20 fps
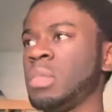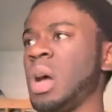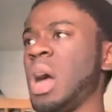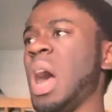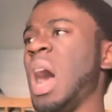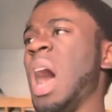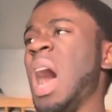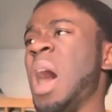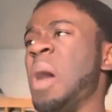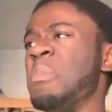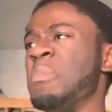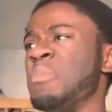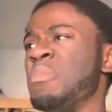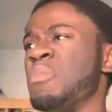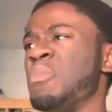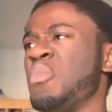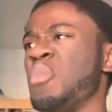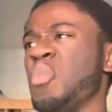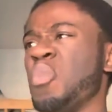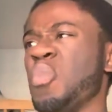
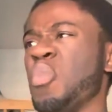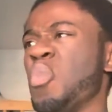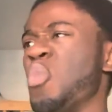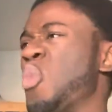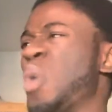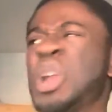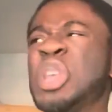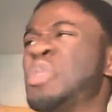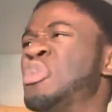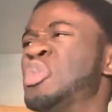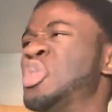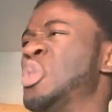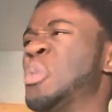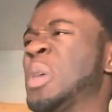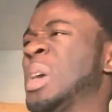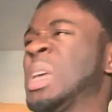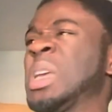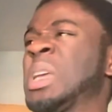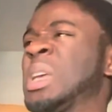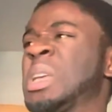Um, what are you
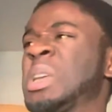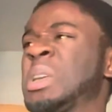doing?